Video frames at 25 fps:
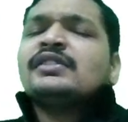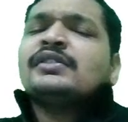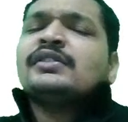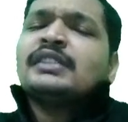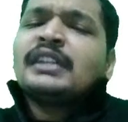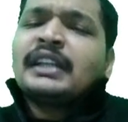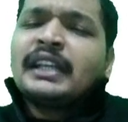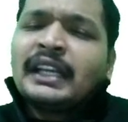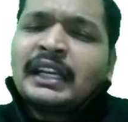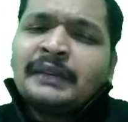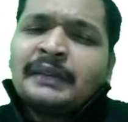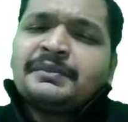We'll
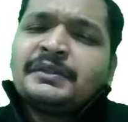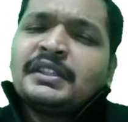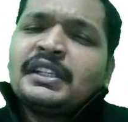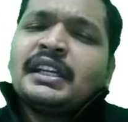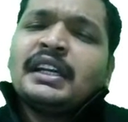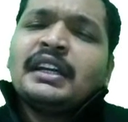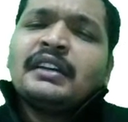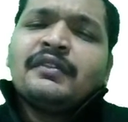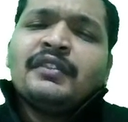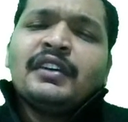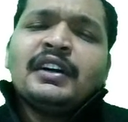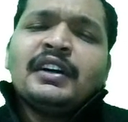take up JEE
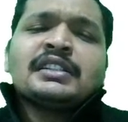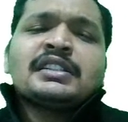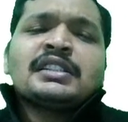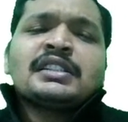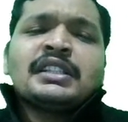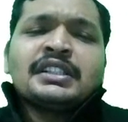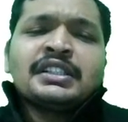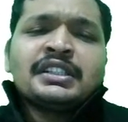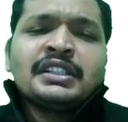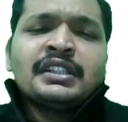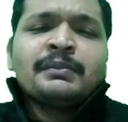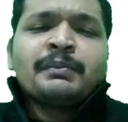Advanced
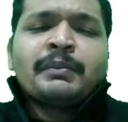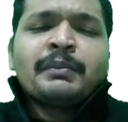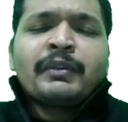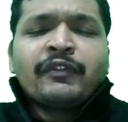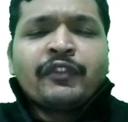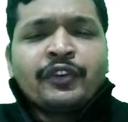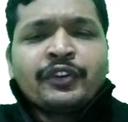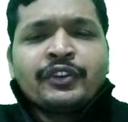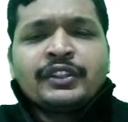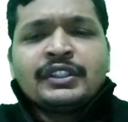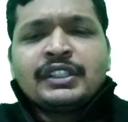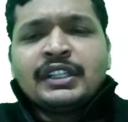session before
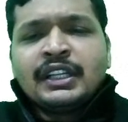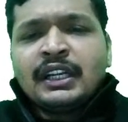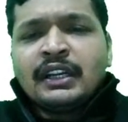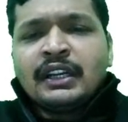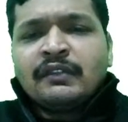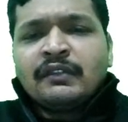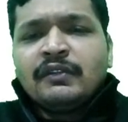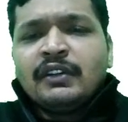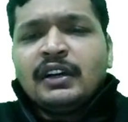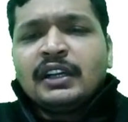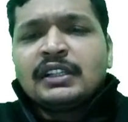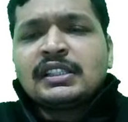your JEE
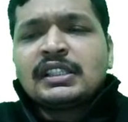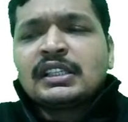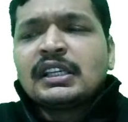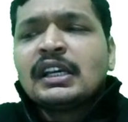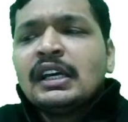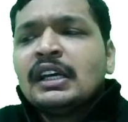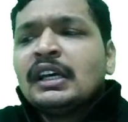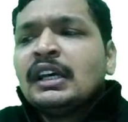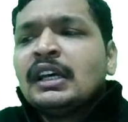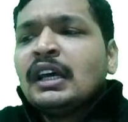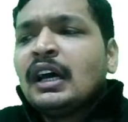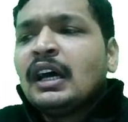Advanced.
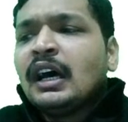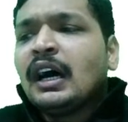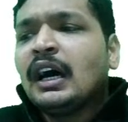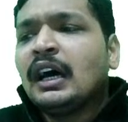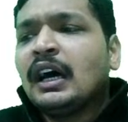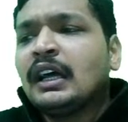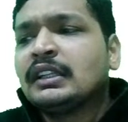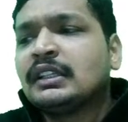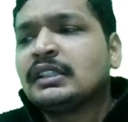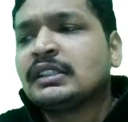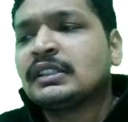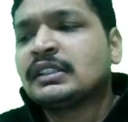
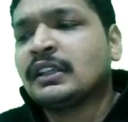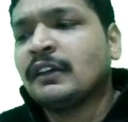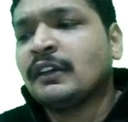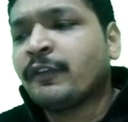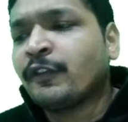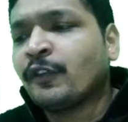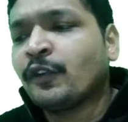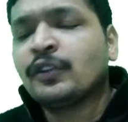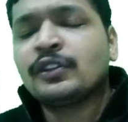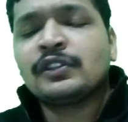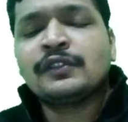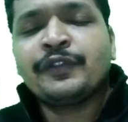This is of
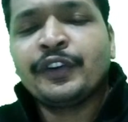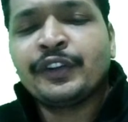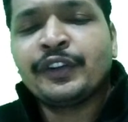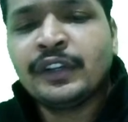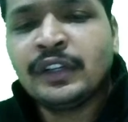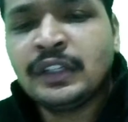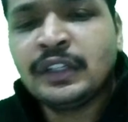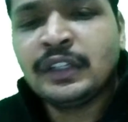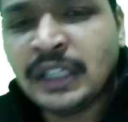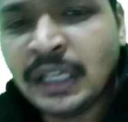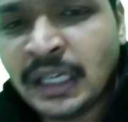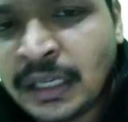course for your
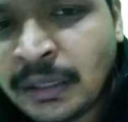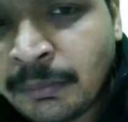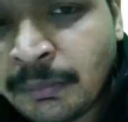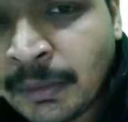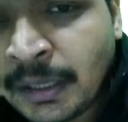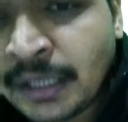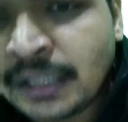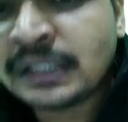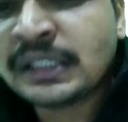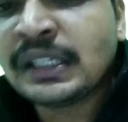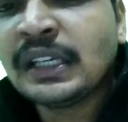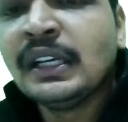JEE
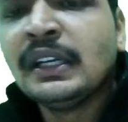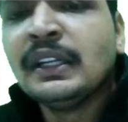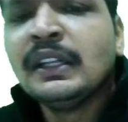Mains.